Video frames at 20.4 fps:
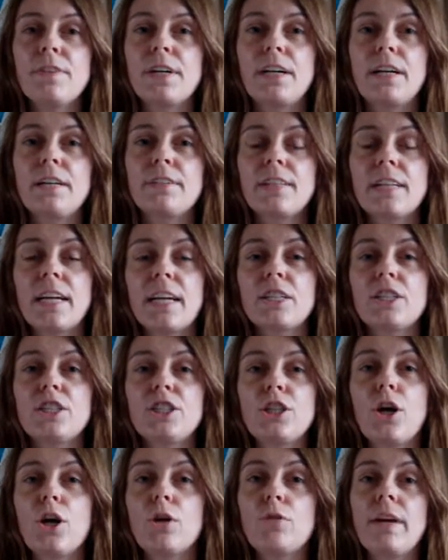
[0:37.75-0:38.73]
had a
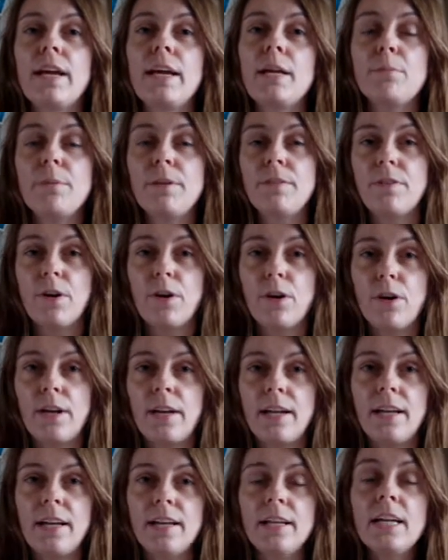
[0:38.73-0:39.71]
short reign before
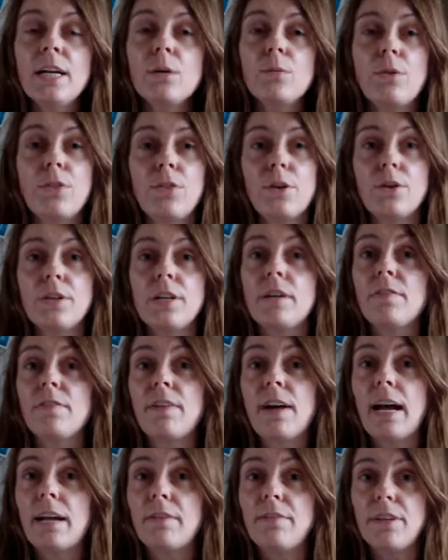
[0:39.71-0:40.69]
her, with only a
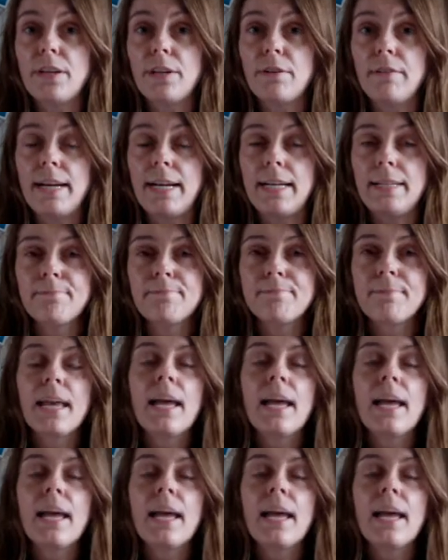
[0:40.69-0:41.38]
5-year reign.